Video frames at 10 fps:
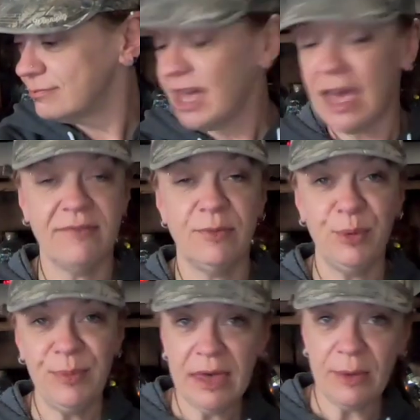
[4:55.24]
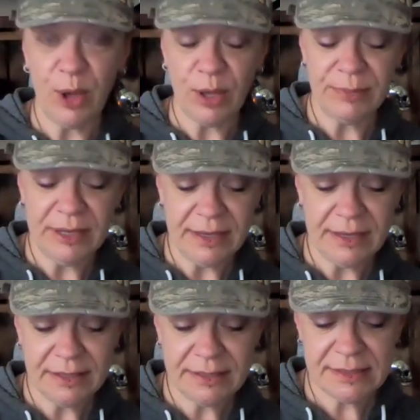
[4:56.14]
I haven't put makeup on
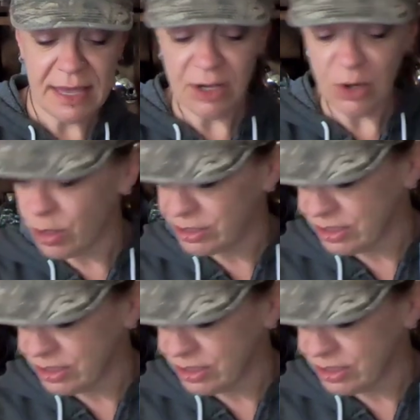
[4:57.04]
because I don't want